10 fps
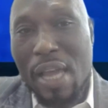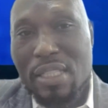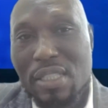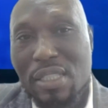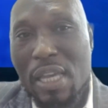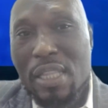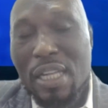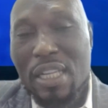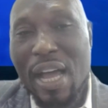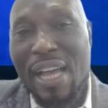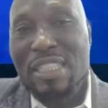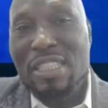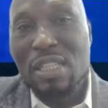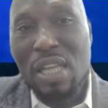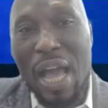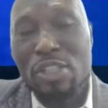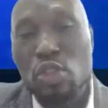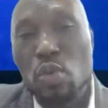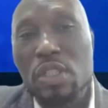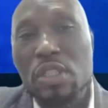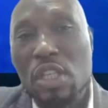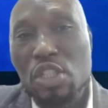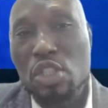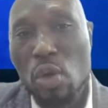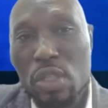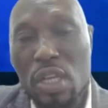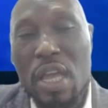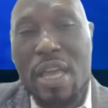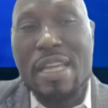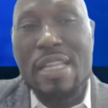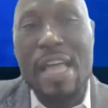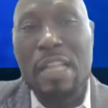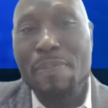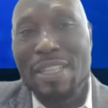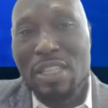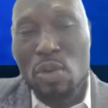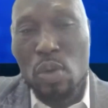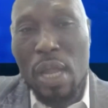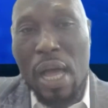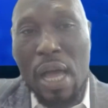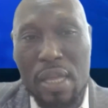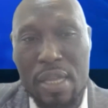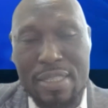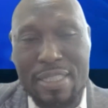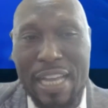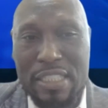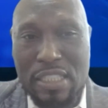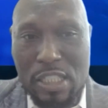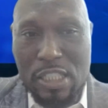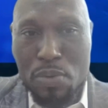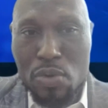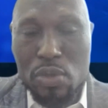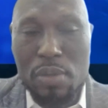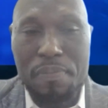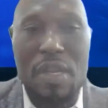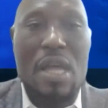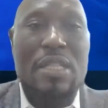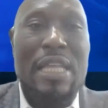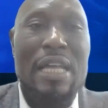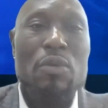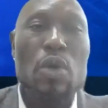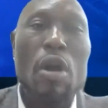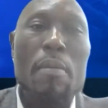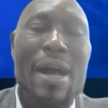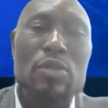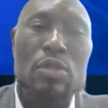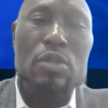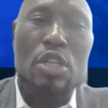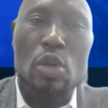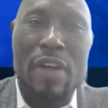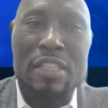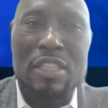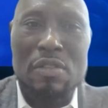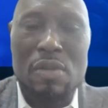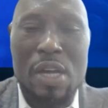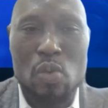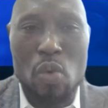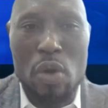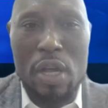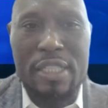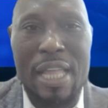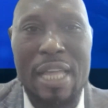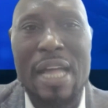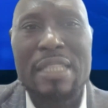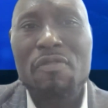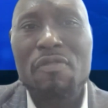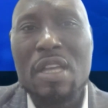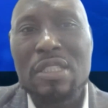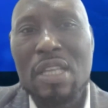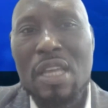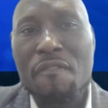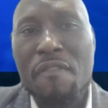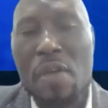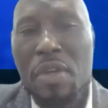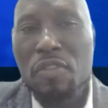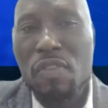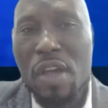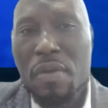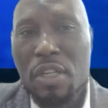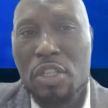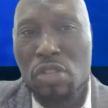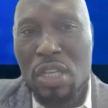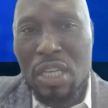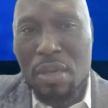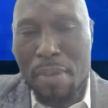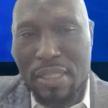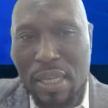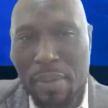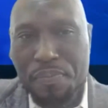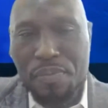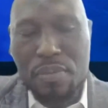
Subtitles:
right in saying that it had jurisdiction in that particular tax dispute. Now we come back to the issue of itinerant workers. Now it's a very, very tricky matter.